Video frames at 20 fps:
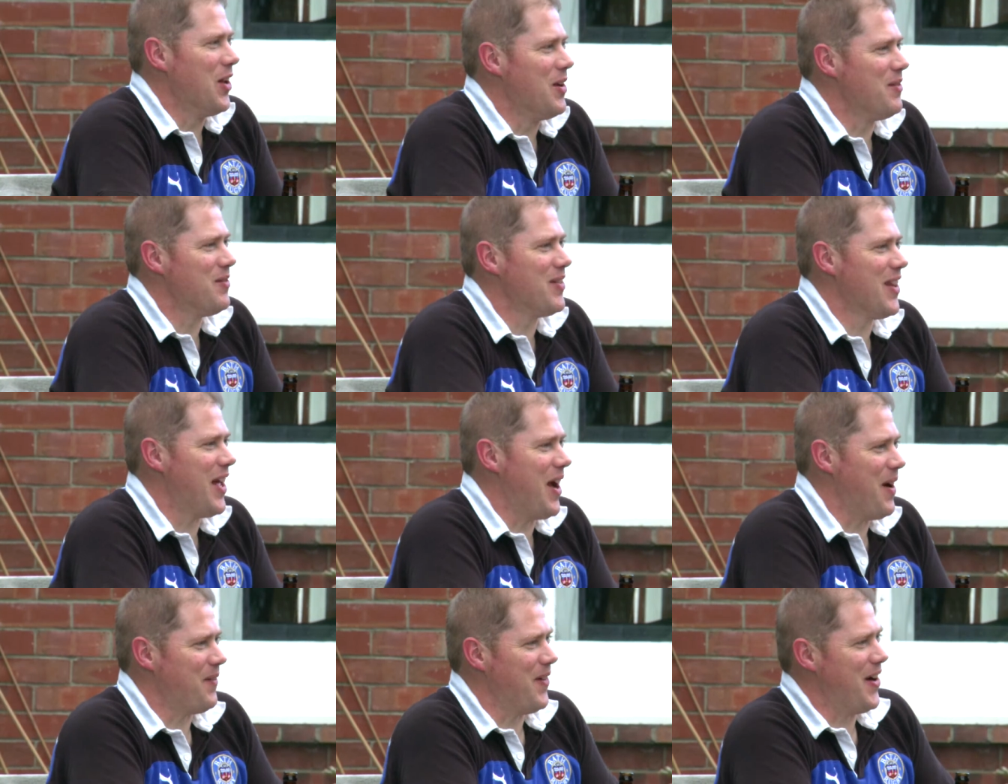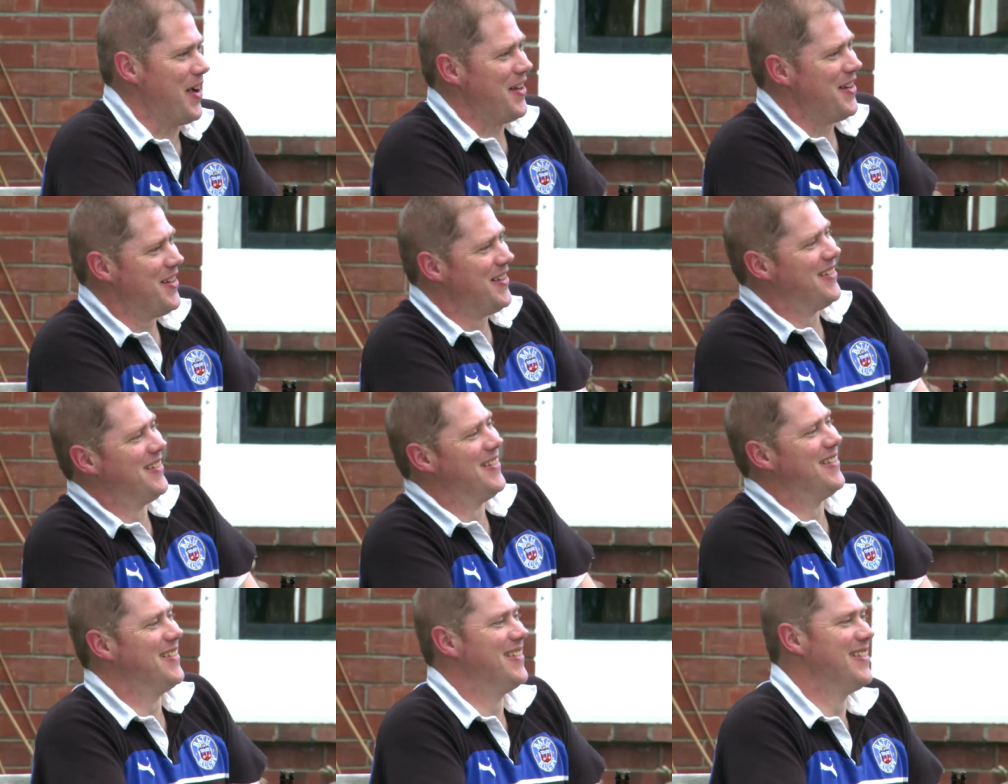at the time was at
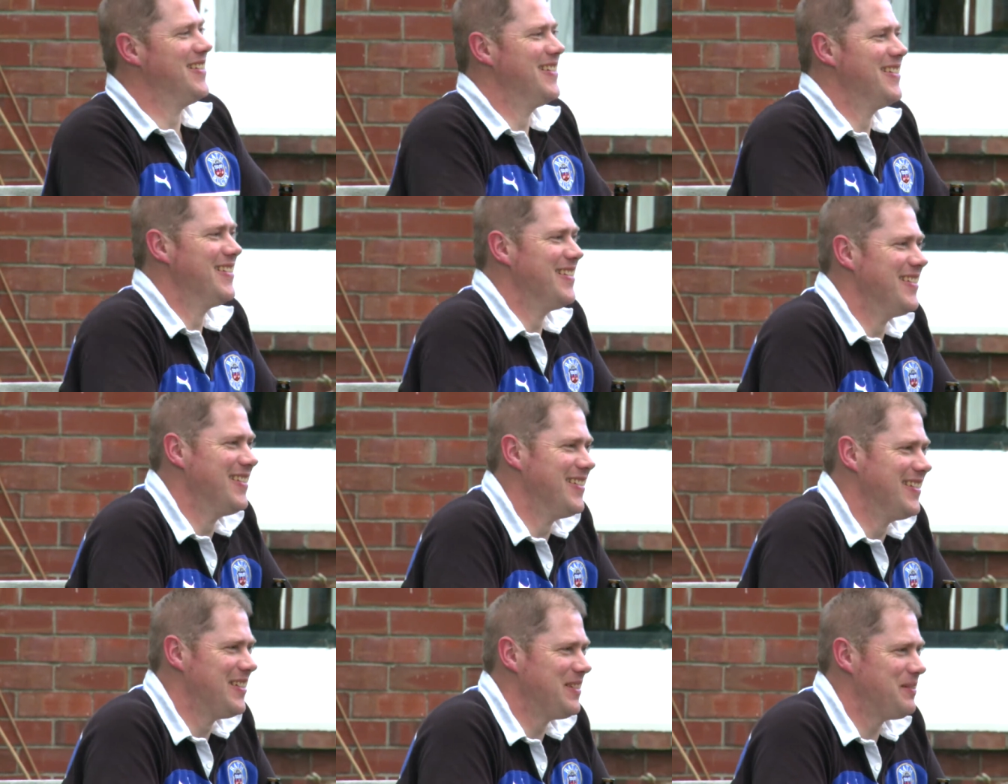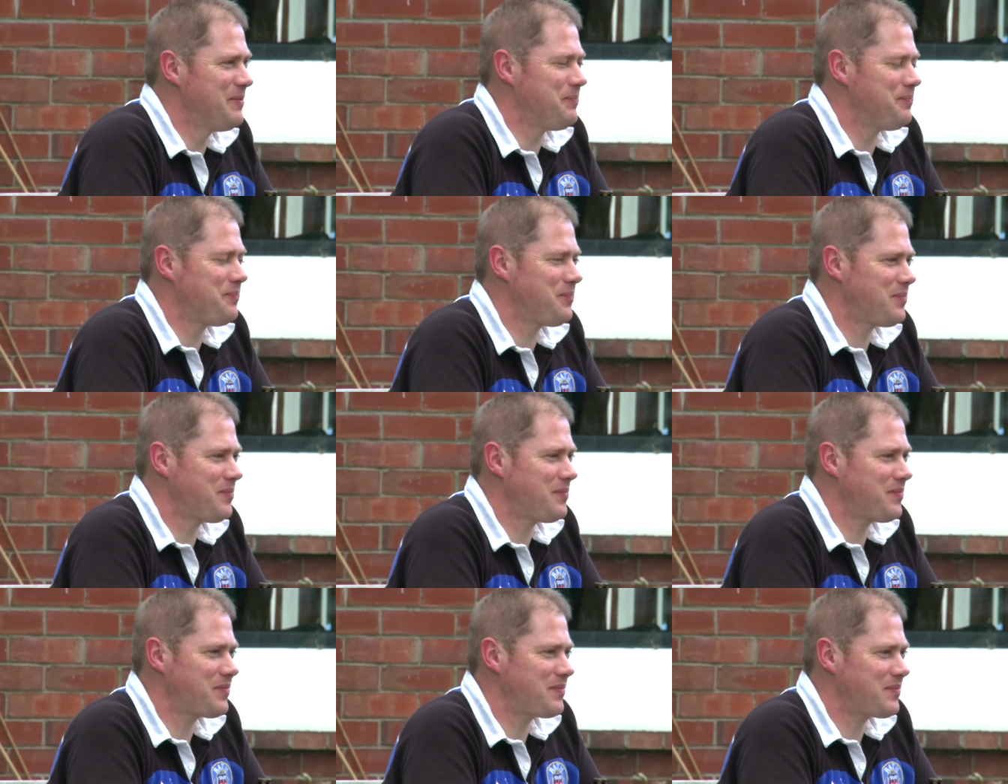Gore High School,
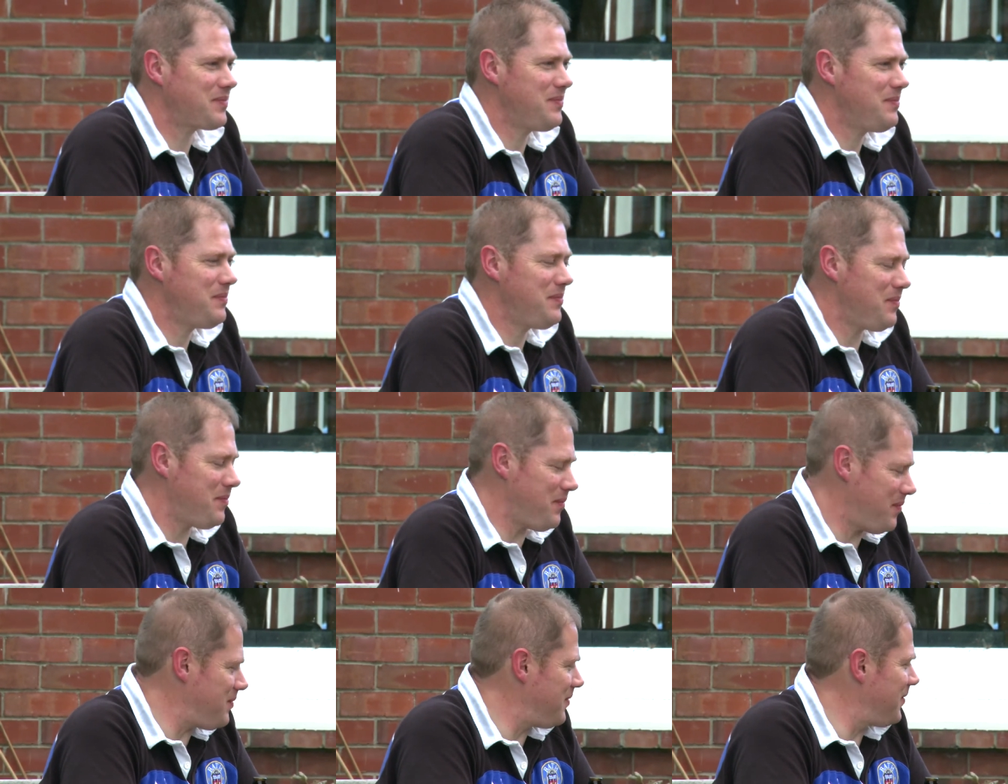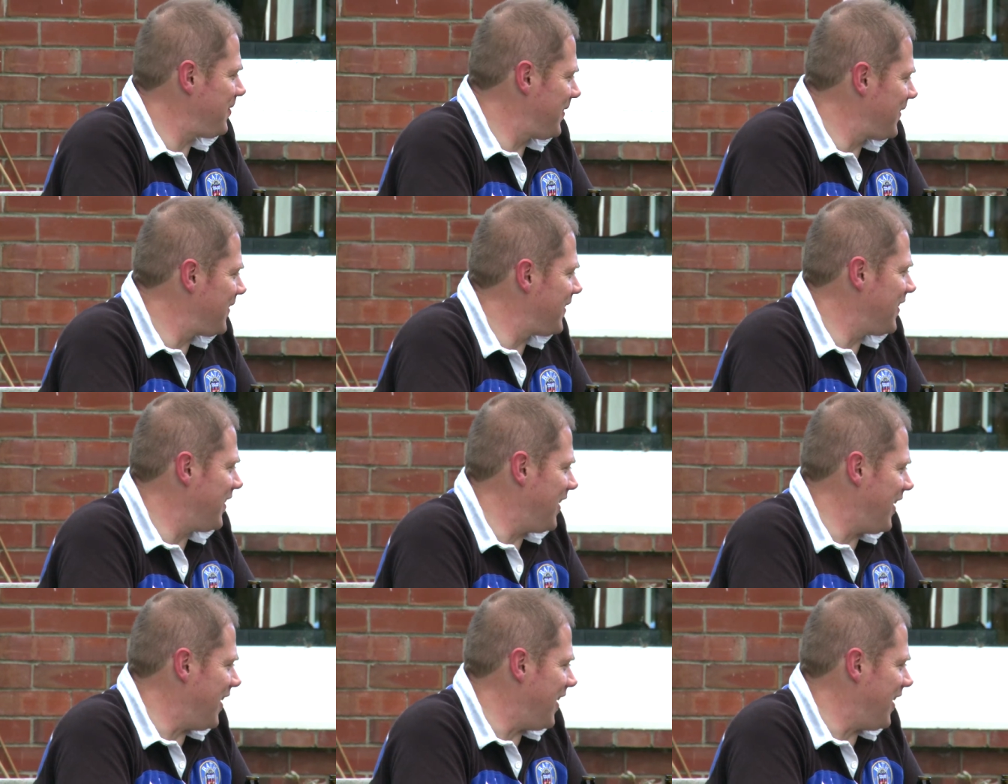and that's why we ended up